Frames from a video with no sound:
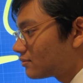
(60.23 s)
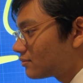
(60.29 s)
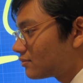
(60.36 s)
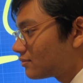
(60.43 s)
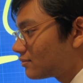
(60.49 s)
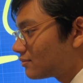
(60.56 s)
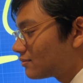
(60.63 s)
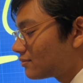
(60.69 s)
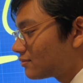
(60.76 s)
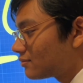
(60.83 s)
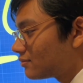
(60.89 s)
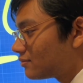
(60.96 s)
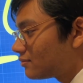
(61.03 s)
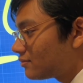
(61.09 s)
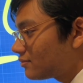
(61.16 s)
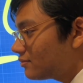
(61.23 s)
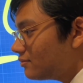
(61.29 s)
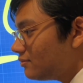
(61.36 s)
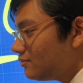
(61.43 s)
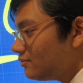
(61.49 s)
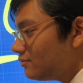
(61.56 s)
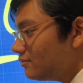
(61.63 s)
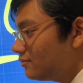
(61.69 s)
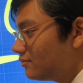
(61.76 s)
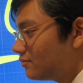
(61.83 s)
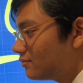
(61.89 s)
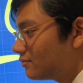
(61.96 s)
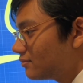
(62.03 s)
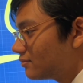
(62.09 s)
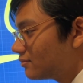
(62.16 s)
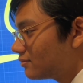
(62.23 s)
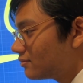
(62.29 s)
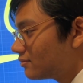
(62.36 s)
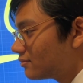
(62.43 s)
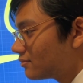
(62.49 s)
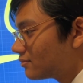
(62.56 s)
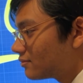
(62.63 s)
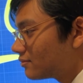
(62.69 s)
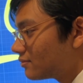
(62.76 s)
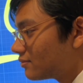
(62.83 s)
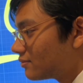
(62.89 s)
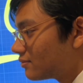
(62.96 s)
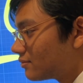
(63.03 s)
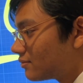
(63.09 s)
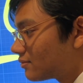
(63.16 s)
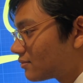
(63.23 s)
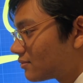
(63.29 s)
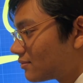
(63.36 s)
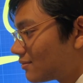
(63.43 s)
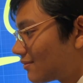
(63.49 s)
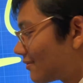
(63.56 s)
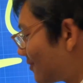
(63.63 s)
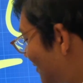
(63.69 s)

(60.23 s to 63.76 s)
(not speaking)